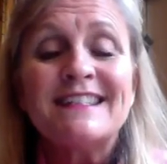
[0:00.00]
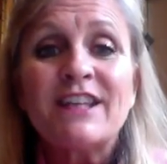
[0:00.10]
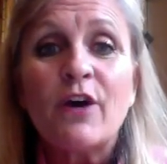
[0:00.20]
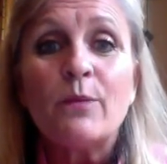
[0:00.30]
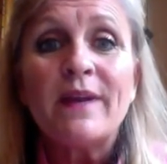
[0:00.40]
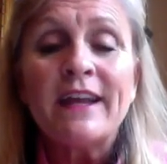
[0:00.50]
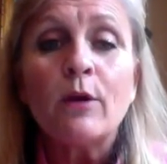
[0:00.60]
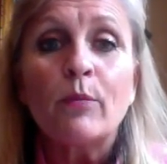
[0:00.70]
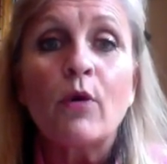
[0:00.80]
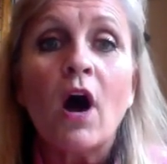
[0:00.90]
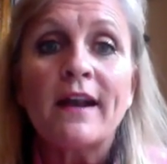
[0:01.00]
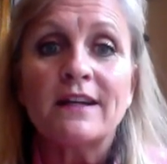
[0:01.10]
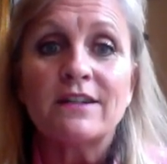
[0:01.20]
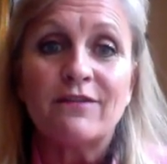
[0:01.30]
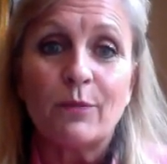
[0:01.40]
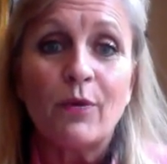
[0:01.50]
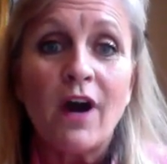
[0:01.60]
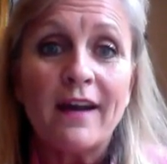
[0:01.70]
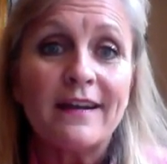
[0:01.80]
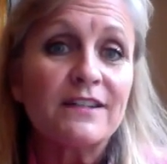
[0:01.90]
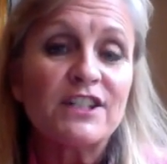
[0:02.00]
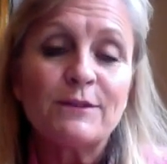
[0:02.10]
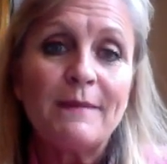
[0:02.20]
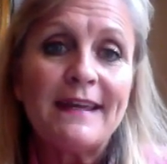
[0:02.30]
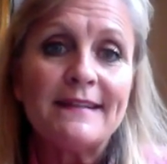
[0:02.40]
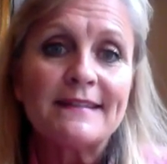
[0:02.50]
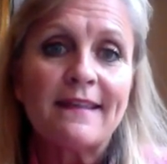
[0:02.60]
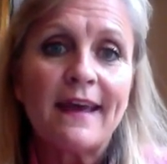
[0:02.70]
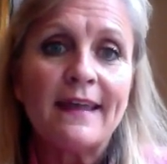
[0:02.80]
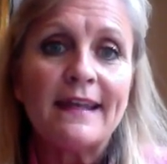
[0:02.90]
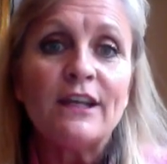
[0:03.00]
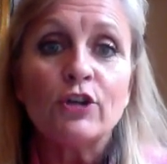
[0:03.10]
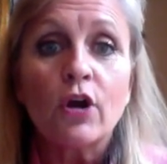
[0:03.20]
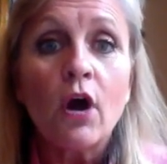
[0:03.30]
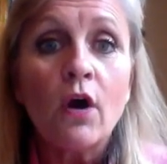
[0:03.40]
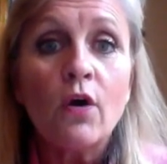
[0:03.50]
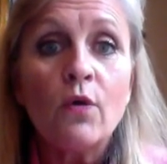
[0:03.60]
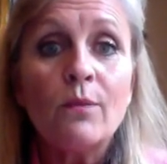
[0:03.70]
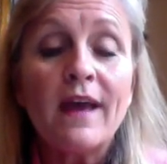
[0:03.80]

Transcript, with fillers: So being a product of the product just means that in your home,